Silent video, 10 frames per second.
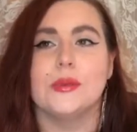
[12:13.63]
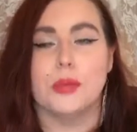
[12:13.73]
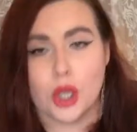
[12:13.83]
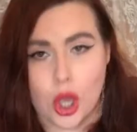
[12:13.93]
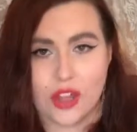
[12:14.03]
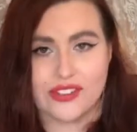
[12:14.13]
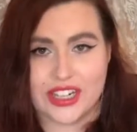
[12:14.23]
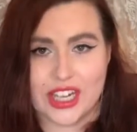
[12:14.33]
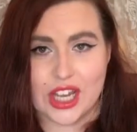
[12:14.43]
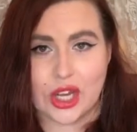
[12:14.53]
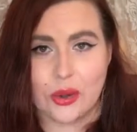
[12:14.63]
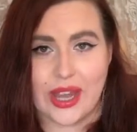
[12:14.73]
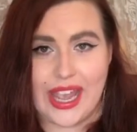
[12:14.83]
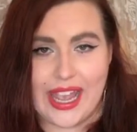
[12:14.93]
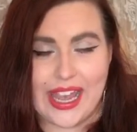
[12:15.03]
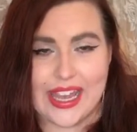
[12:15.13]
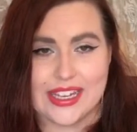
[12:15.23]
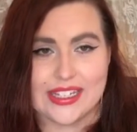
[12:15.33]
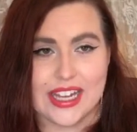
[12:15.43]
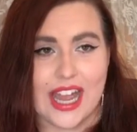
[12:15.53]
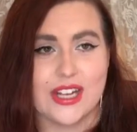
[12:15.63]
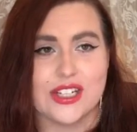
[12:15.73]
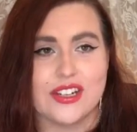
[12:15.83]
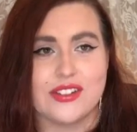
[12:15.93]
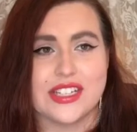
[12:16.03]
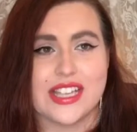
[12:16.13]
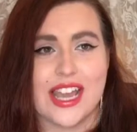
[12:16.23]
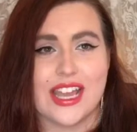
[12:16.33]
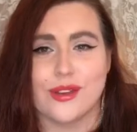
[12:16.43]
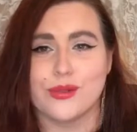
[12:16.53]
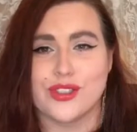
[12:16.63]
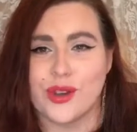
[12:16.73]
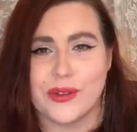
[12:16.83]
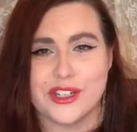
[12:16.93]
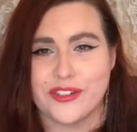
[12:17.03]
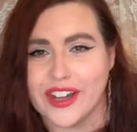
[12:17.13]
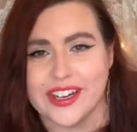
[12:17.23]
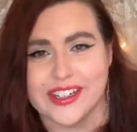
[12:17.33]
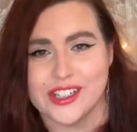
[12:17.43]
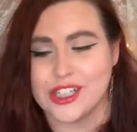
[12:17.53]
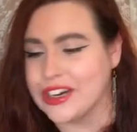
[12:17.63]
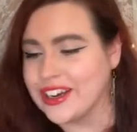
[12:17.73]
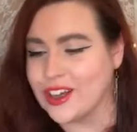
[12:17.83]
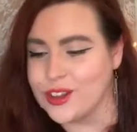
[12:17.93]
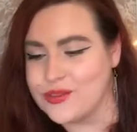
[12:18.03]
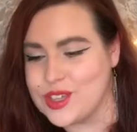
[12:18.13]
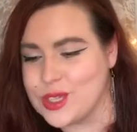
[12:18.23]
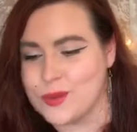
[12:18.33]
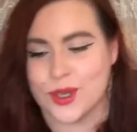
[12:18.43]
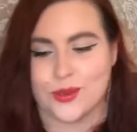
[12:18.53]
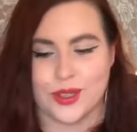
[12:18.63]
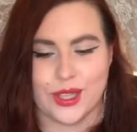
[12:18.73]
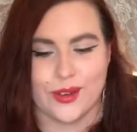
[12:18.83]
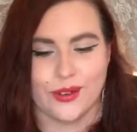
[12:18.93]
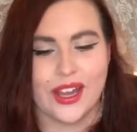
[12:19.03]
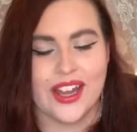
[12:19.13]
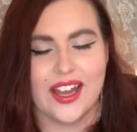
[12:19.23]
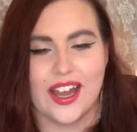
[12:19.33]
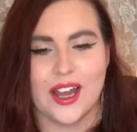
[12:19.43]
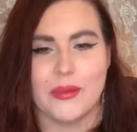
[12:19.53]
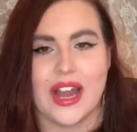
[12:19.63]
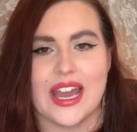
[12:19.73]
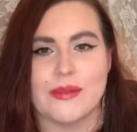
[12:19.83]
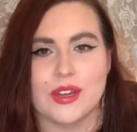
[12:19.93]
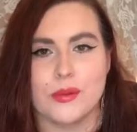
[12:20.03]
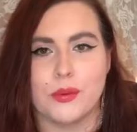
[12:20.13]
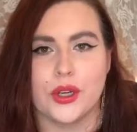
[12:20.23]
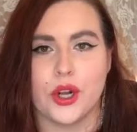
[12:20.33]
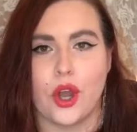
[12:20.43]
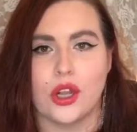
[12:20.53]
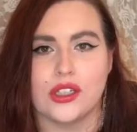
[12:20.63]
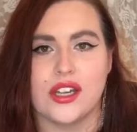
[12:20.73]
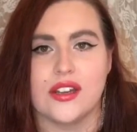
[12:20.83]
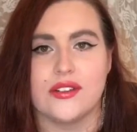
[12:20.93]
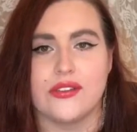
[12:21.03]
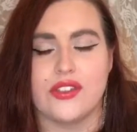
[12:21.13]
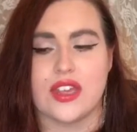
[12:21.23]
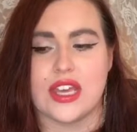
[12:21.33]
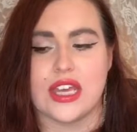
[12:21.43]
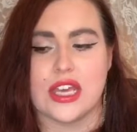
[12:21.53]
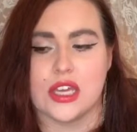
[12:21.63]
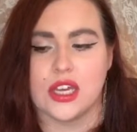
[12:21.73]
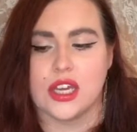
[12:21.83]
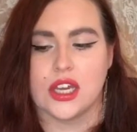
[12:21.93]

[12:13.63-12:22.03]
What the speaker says: book haul video, and I just have to say it was so much fun sharing all of these books with you. I'm gonna put all of the